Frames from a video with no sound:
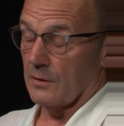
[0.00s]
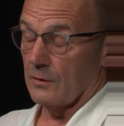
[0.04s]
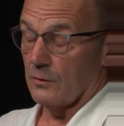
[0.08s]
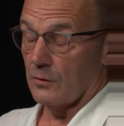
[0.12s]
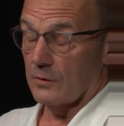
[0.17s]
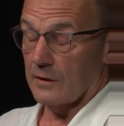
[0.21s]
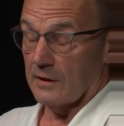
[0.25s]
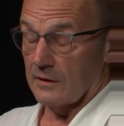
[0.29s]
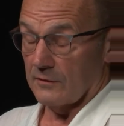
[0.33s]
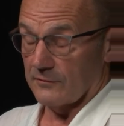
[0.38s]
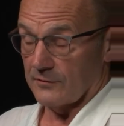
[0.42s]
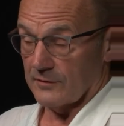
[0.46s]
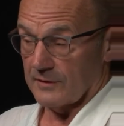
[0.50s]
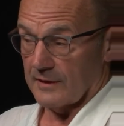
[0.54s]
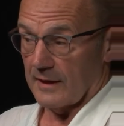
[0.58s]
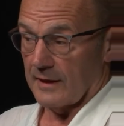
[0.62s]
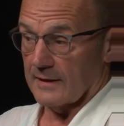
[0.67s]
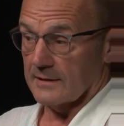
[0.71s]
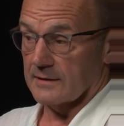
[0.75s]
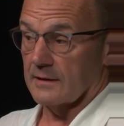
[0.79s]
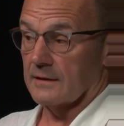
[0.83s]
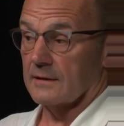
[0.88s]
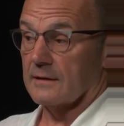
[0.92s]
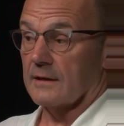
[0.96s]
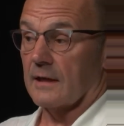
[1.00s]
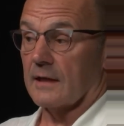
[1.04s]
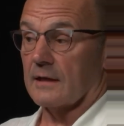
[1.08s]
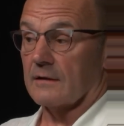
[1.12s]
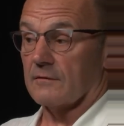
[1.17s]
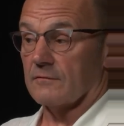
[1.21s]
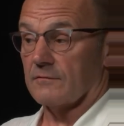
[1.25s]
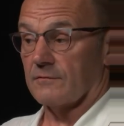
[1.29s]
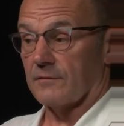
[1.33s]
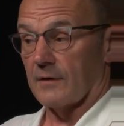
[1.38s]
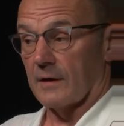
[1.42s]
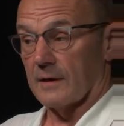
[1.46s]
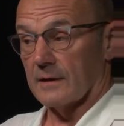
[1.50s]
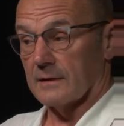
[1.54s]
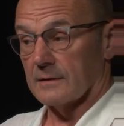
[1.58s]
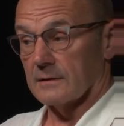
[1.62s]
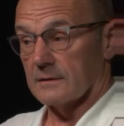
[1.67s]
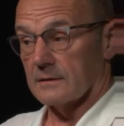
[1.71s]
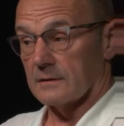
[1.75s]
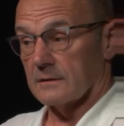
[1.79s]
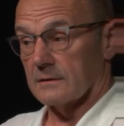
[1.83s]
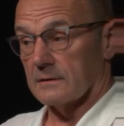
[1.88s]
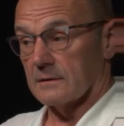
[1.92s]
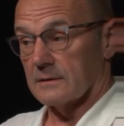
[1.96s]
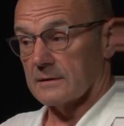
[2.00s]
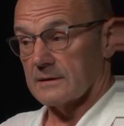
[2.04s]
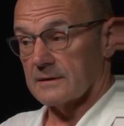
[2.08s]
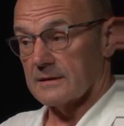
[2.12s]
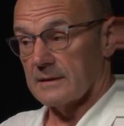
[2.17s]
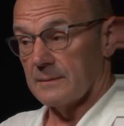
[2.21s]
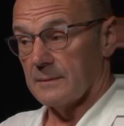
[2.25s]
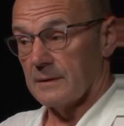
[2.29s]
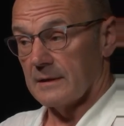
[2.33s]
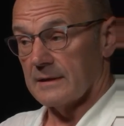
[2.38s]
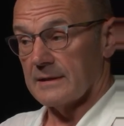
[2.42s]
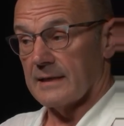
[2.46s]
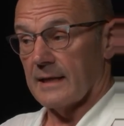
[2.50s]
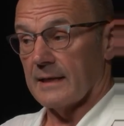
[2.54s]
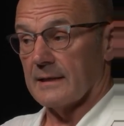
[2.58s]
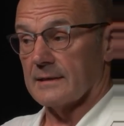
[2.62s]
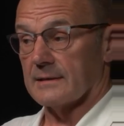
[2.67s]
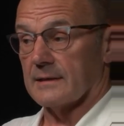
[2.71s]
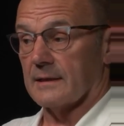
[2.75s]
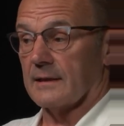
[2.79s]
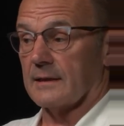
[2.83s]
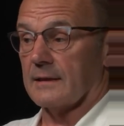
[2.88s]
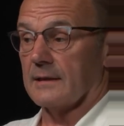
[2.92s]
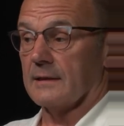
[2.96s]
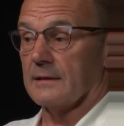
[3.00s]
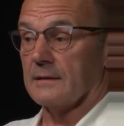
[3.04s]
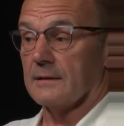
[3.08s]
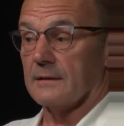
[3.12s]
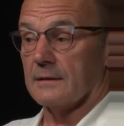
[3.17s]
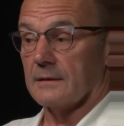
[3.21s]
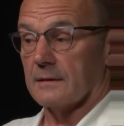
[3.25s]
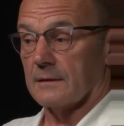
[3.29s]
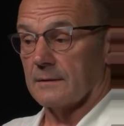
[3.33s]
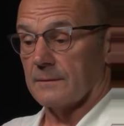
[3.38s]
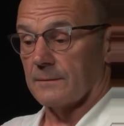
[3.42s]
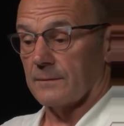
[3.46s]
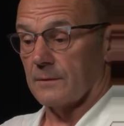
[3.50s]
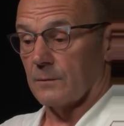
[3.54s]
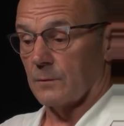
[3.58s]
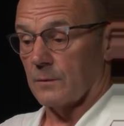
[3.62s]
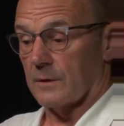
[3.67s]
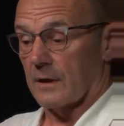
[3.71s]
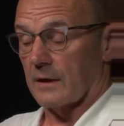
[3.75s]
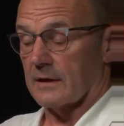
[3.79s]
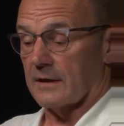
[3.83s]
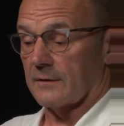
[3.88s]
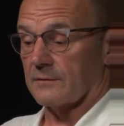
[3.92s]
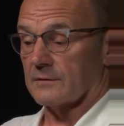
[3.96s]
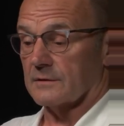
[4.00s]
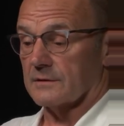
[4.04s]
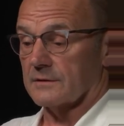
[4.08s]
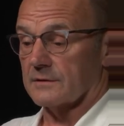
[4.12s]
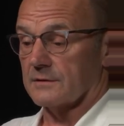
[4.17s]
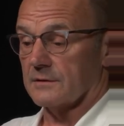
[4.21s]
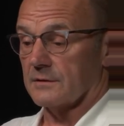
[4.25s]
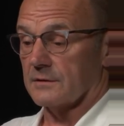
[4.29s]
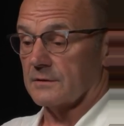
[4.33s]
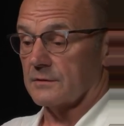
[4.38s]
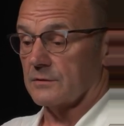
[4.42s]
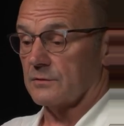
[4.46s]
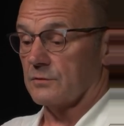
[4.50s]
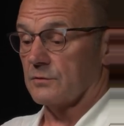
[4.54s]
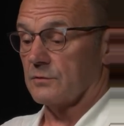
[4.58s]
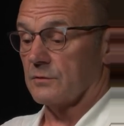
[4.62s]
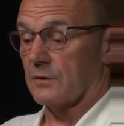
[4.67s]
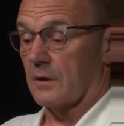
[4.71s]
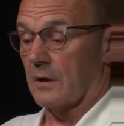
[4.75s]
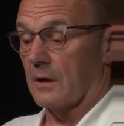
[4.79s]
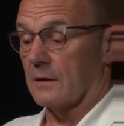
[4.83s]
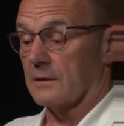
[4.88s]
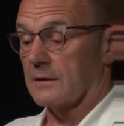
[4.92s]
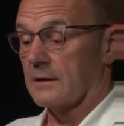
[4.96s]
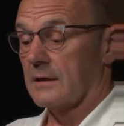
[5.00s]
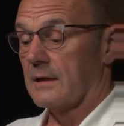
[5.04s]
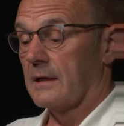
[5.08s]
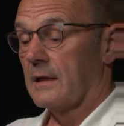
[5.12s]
looking for data, they can find similar data without having to search too hard.